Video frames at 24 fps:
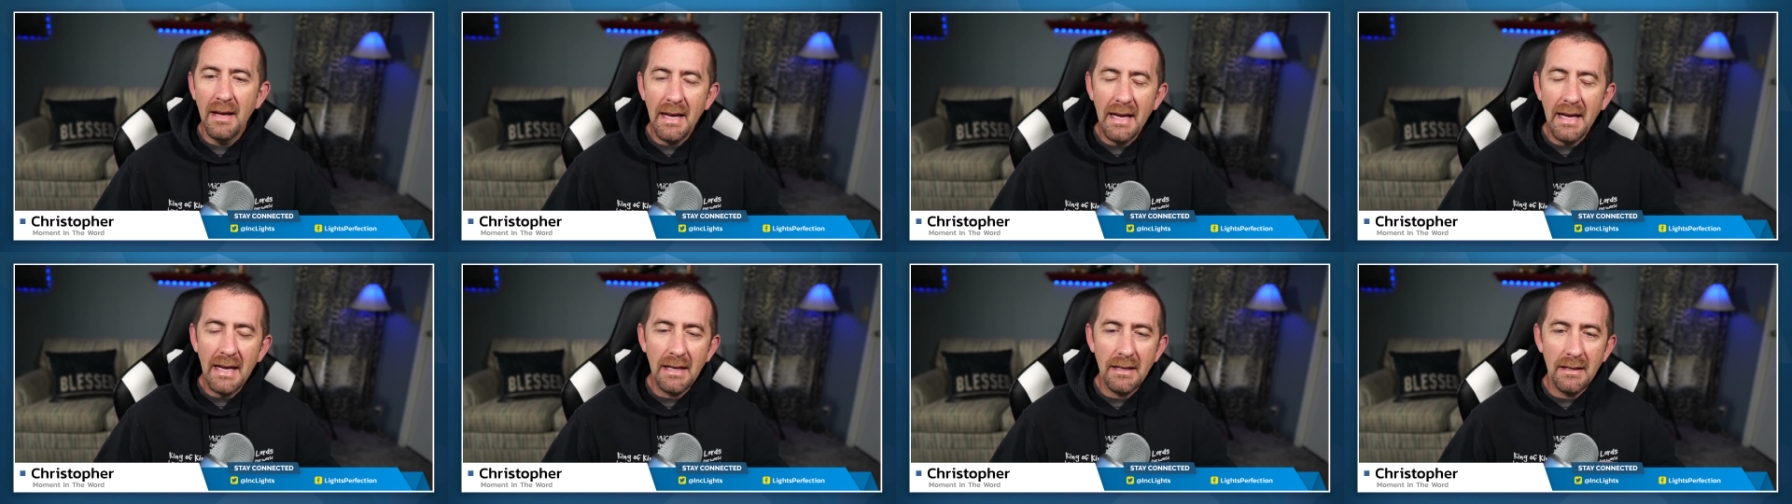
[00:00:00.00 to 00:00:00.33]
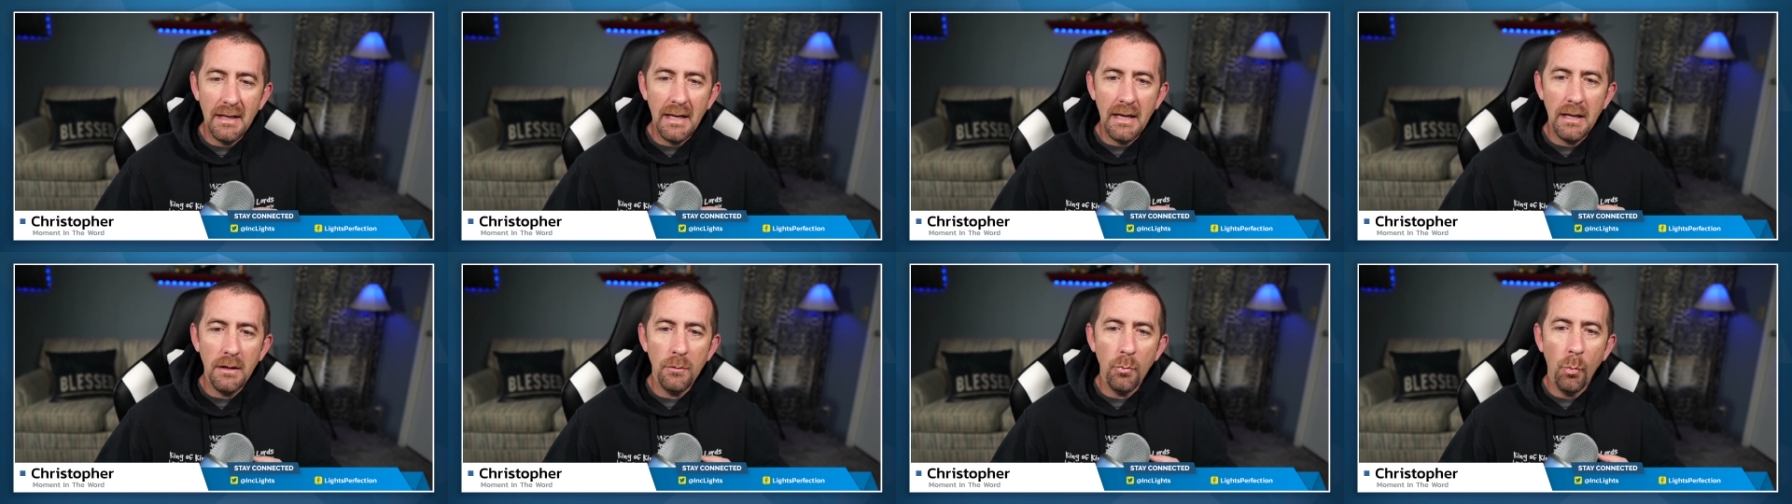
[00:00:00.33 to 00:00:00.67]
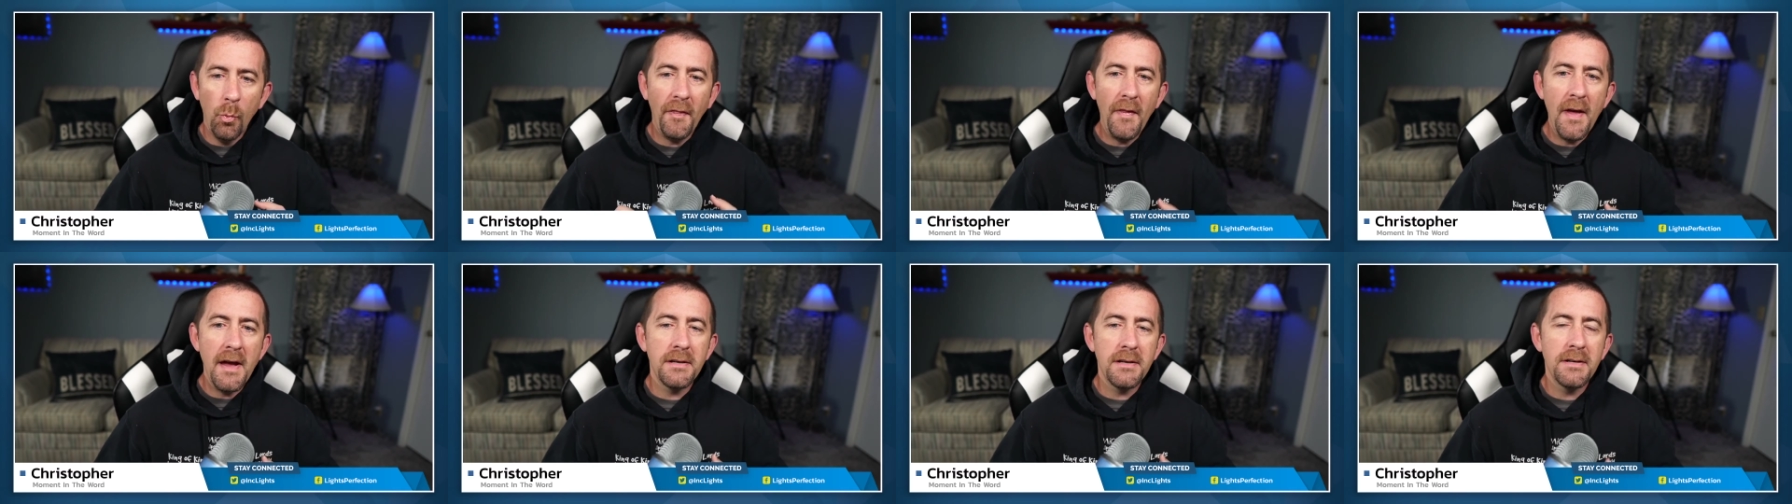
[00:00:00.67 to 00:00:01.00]
And and
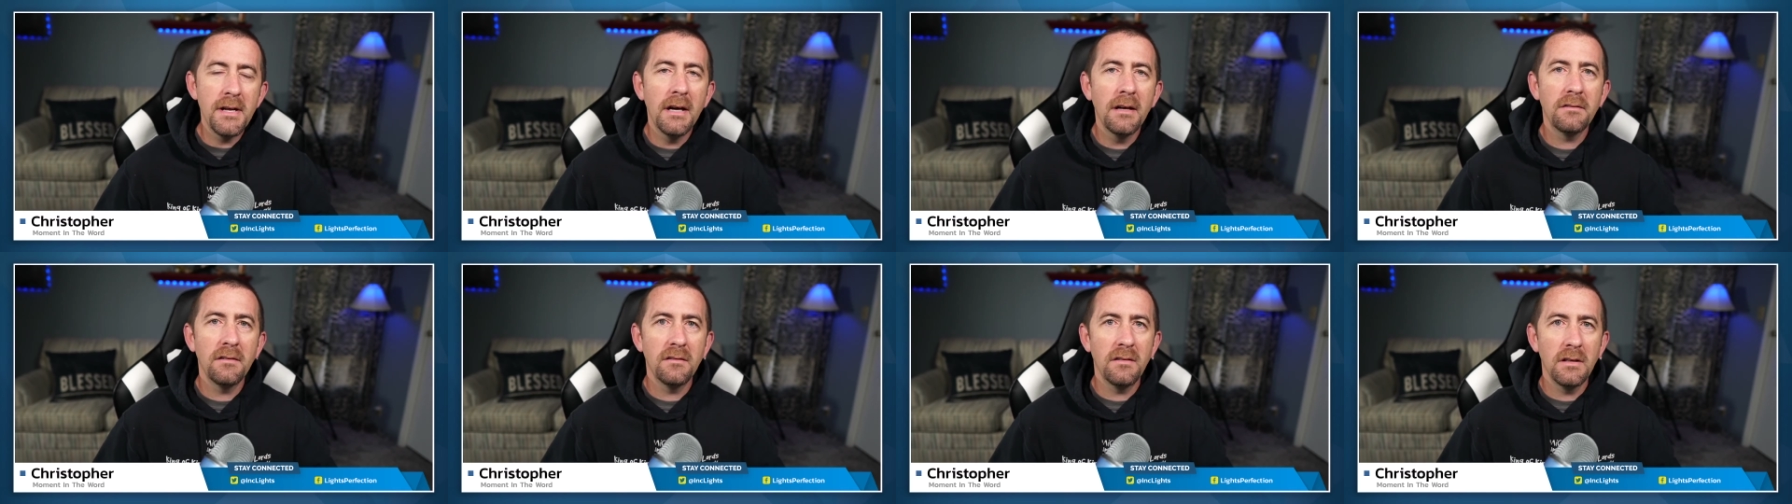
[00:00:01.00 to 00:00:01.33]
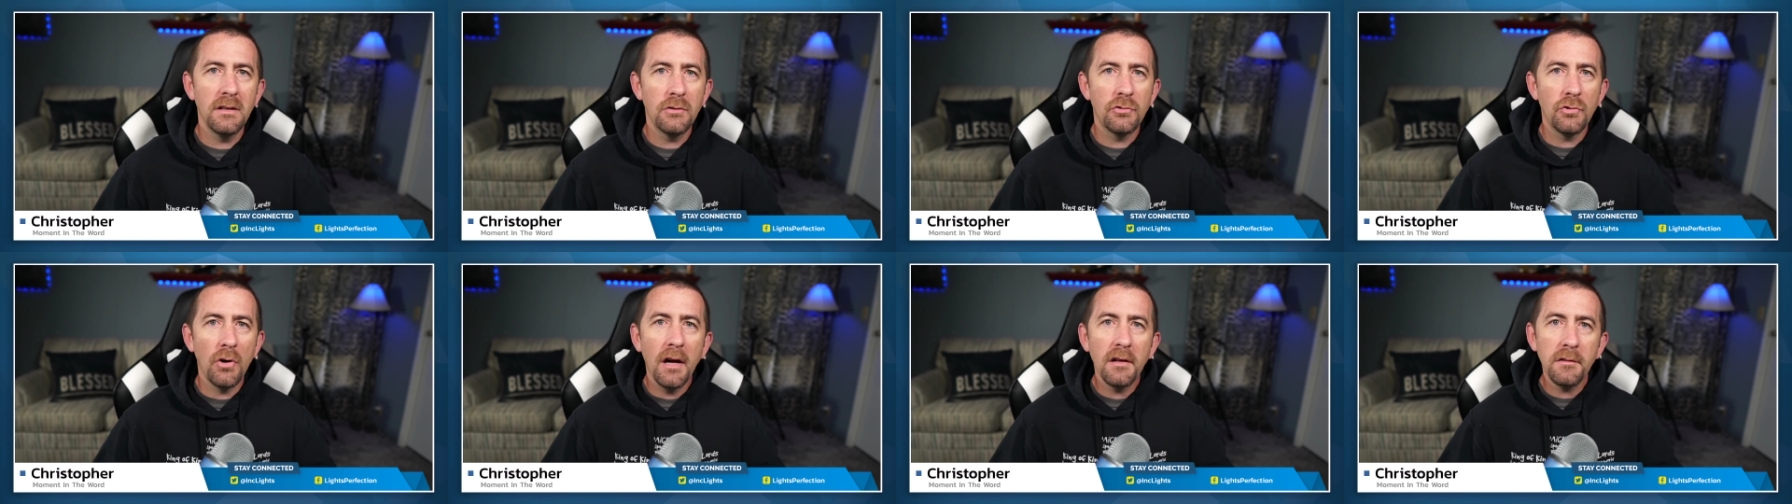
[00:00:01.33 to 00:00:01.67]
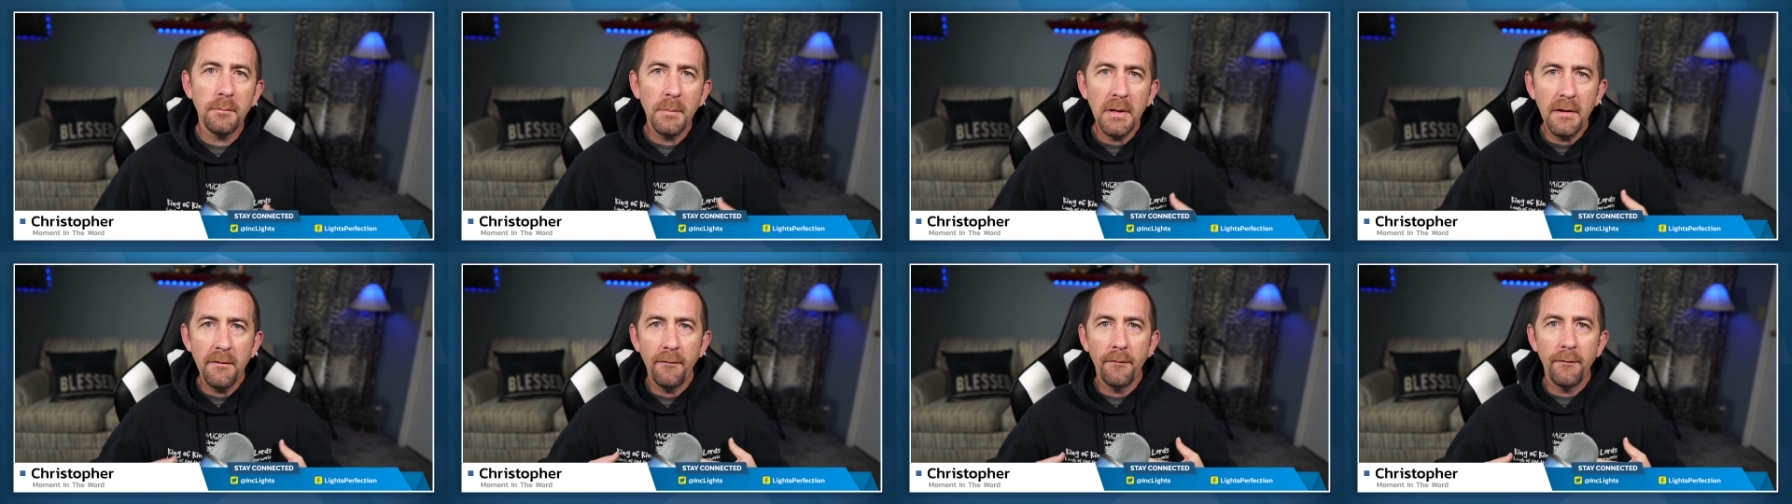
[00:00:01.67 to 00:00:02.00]
what that does is it
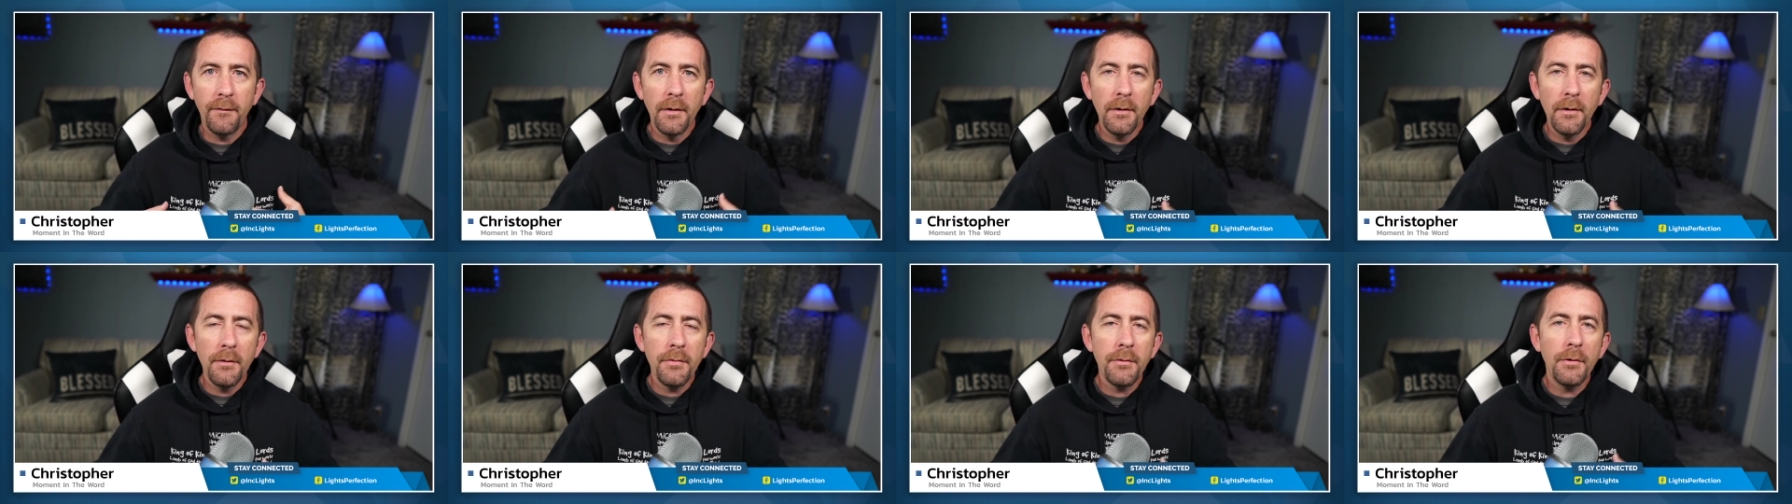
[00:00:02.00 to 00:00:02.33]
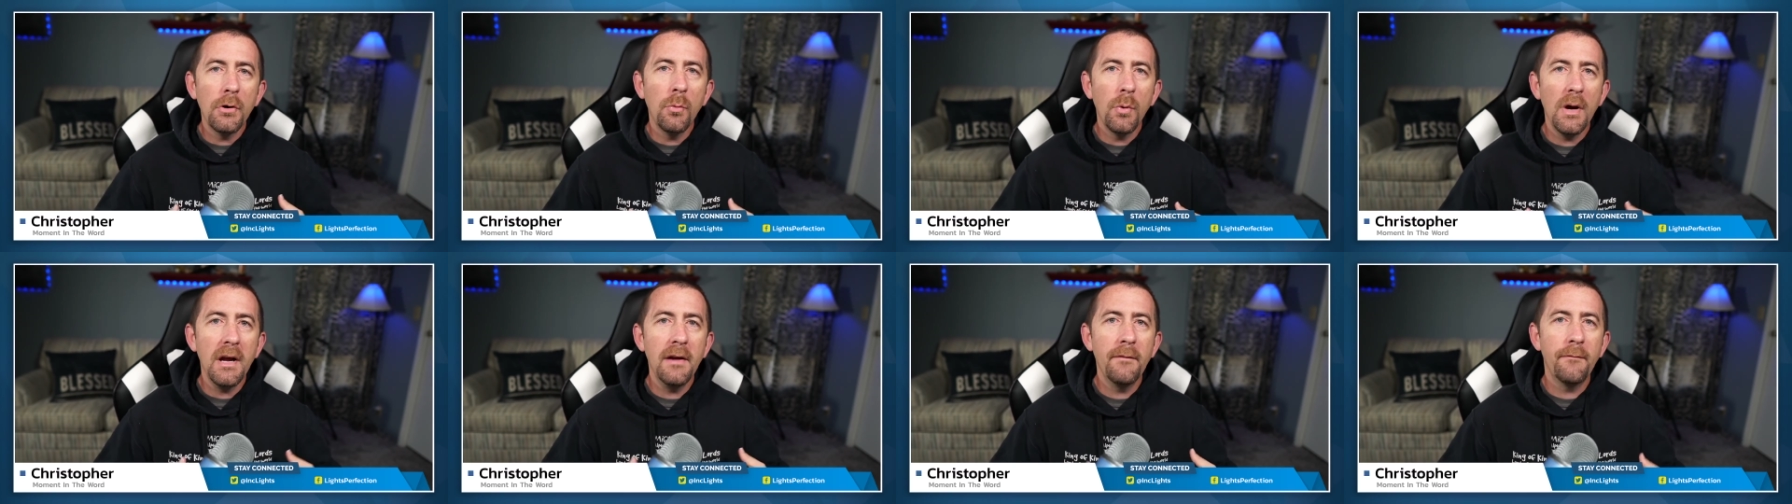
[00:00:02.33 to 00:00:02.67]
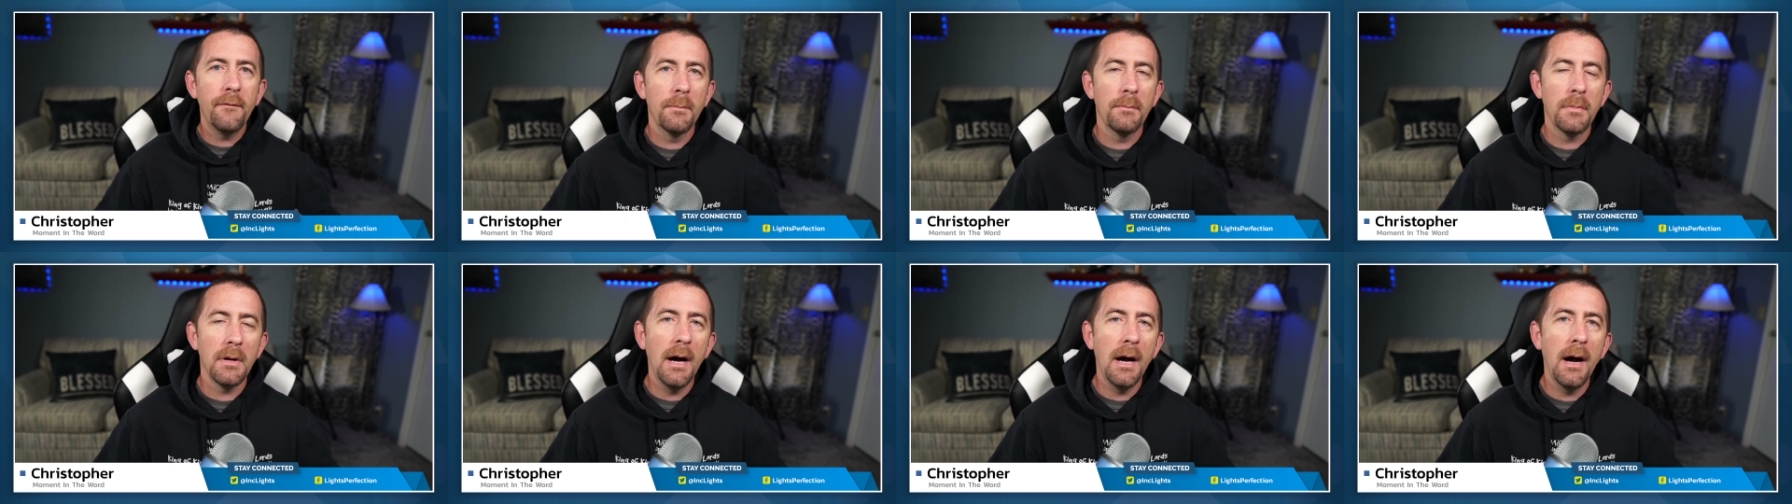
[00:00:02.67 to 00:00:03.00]
draws me further away
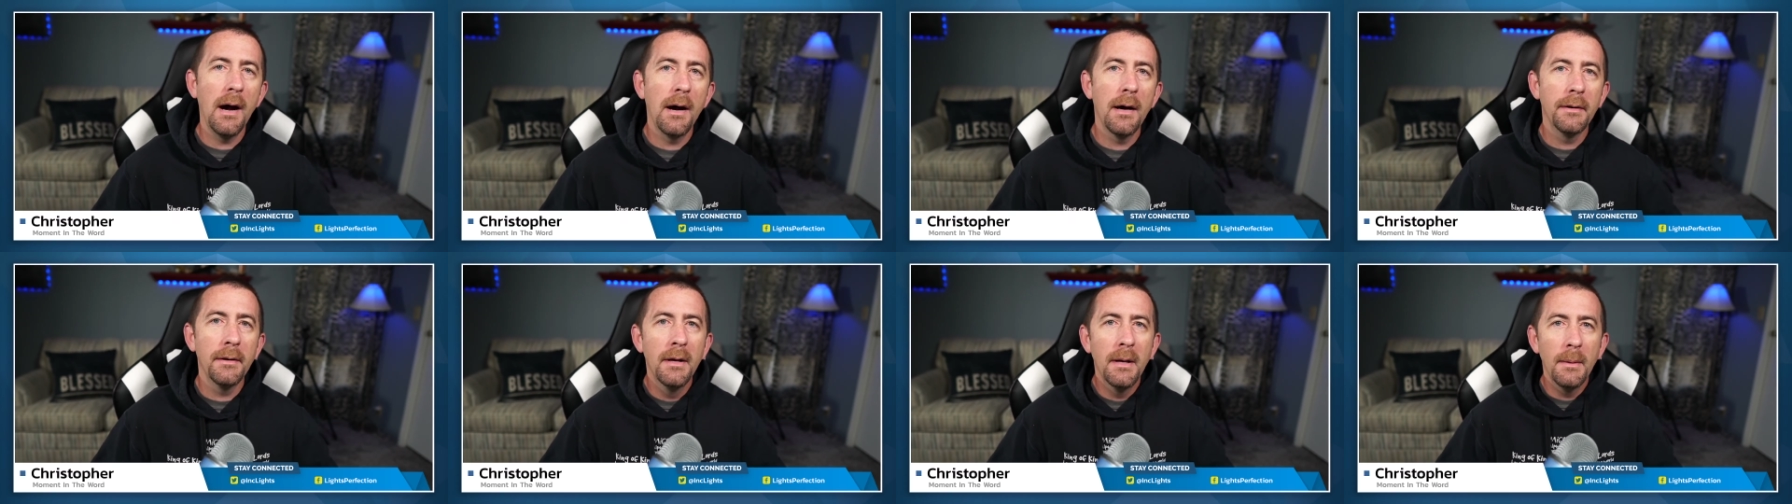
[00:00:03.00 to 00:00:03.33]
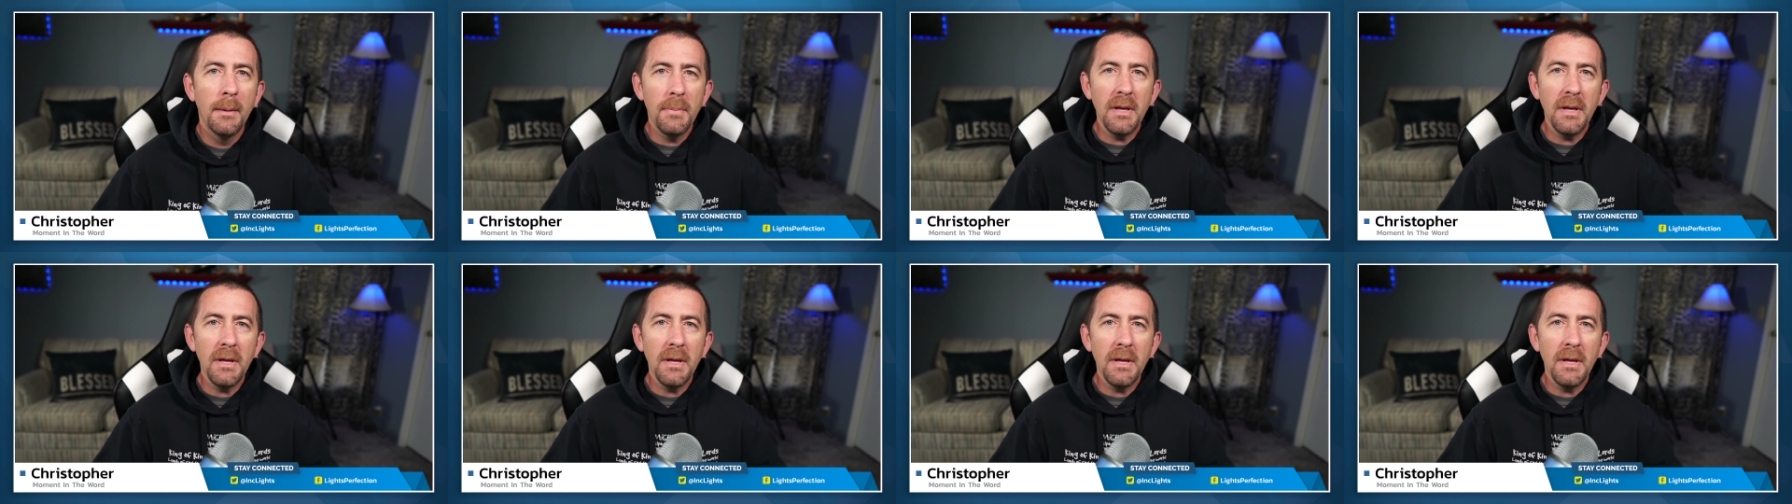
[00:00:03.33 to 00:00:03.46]
from God